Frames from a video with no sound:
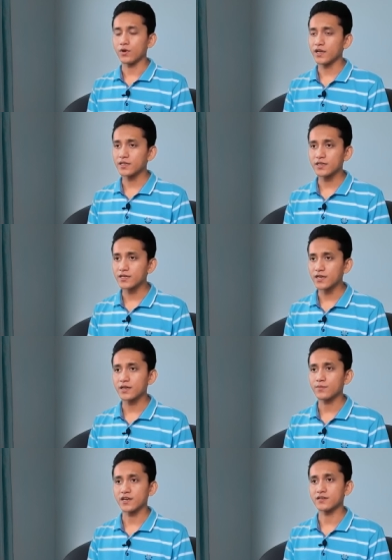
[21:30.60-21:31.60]
When I didn't
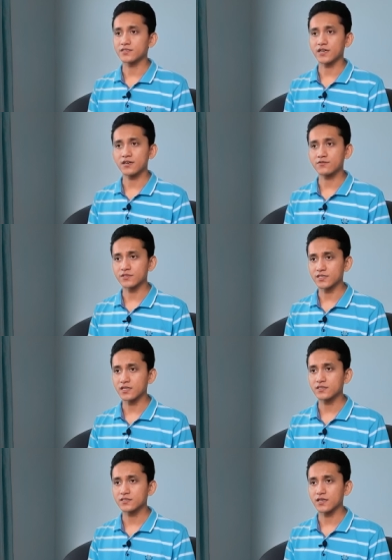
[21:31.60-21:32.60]
get my desired
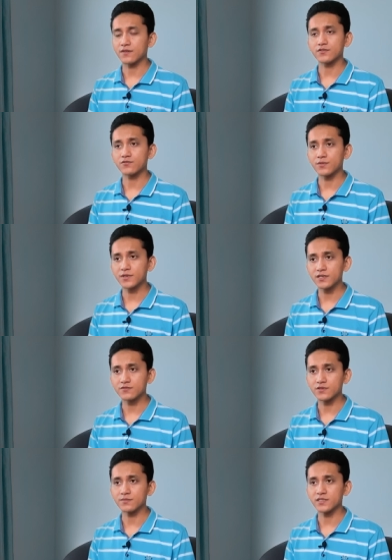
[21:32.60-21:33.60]
results after repeated
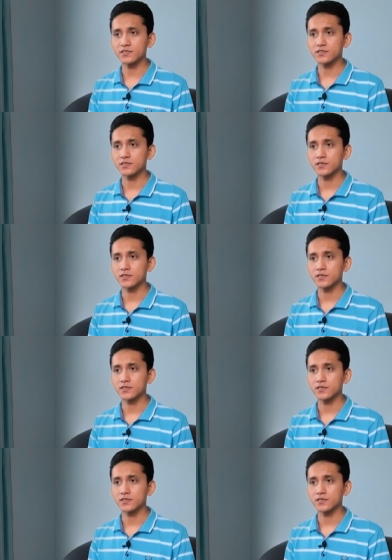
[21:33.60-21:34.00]
treatments,